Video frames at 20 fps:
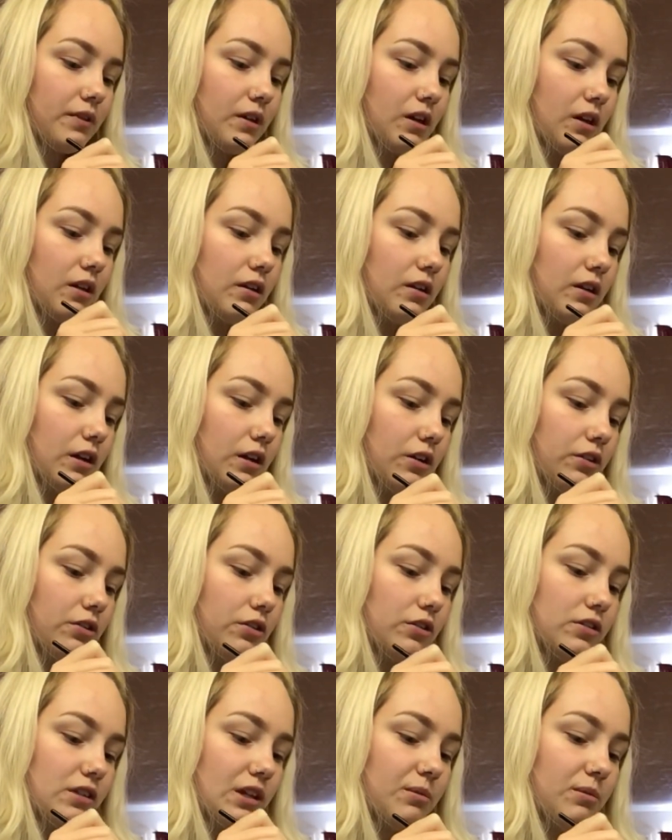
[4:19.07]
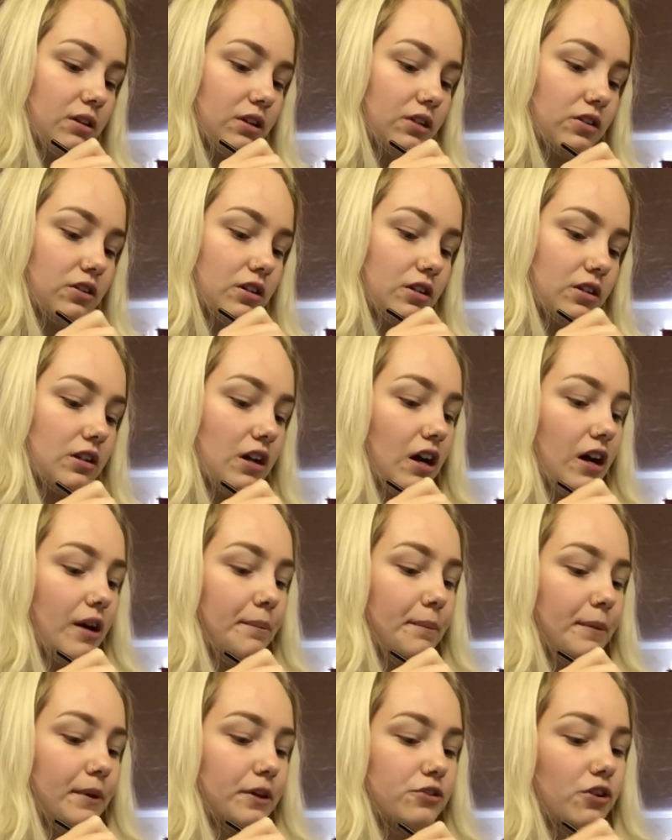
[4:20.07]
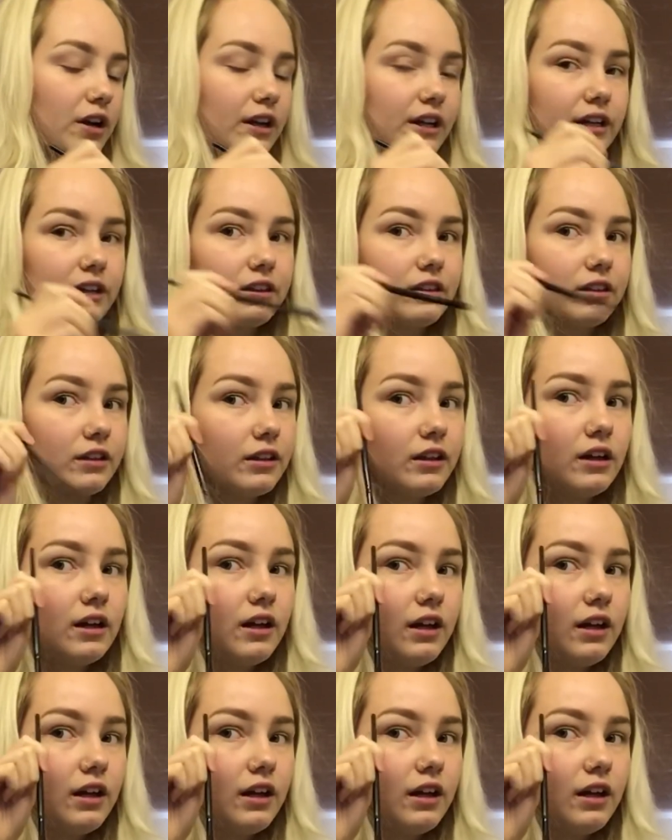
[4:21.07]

And then I'll do the same thing to the top. Make sure I get the